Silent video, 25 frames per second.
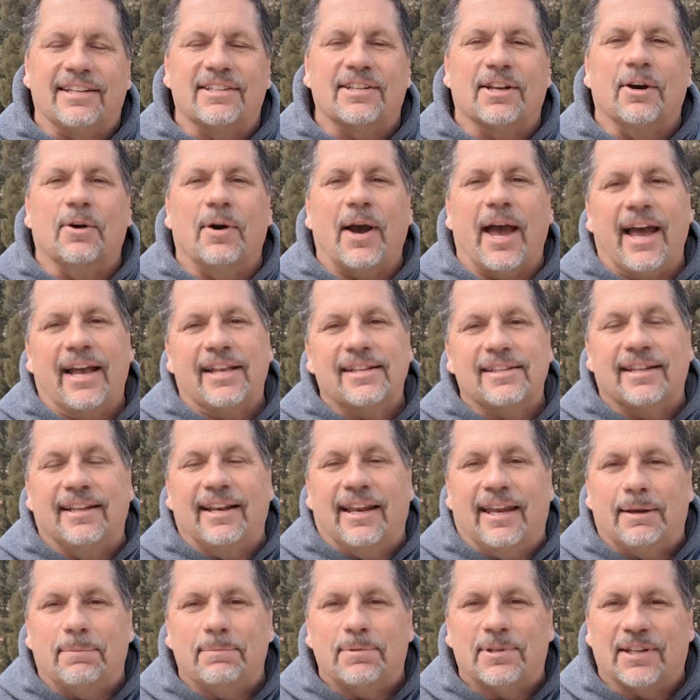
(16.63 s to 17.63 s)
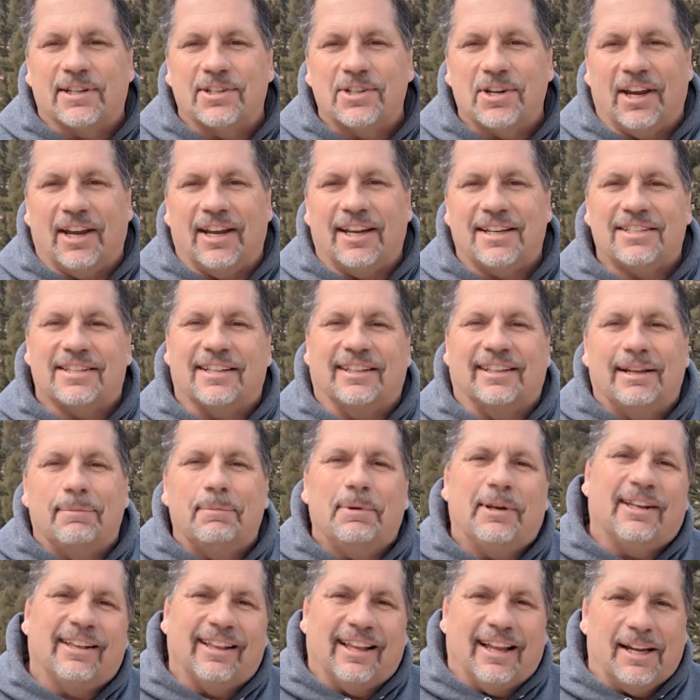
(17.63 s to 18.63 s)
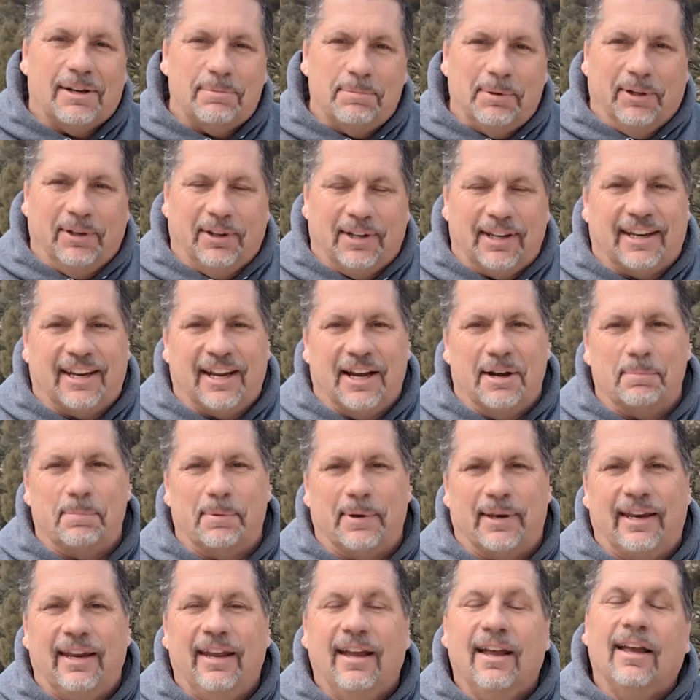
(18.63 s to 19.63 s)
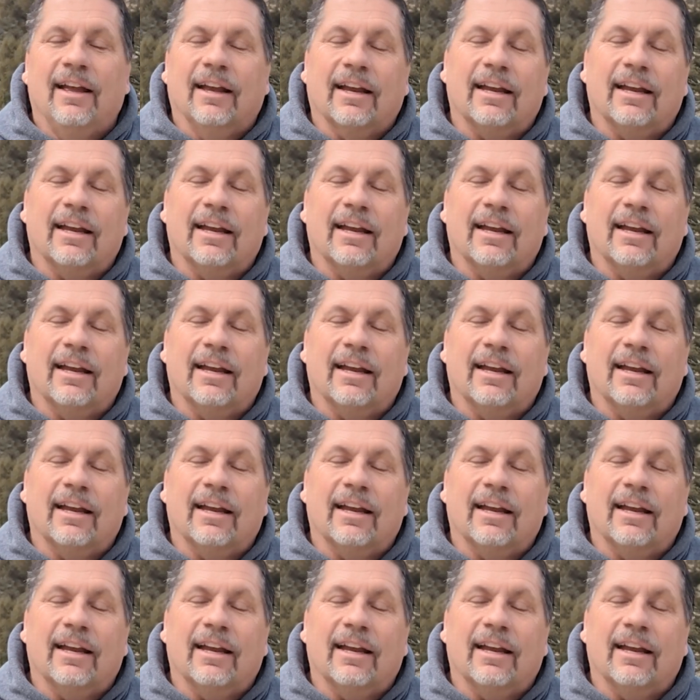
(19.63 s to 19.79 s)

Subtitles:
So as the name suggests, a limited liability company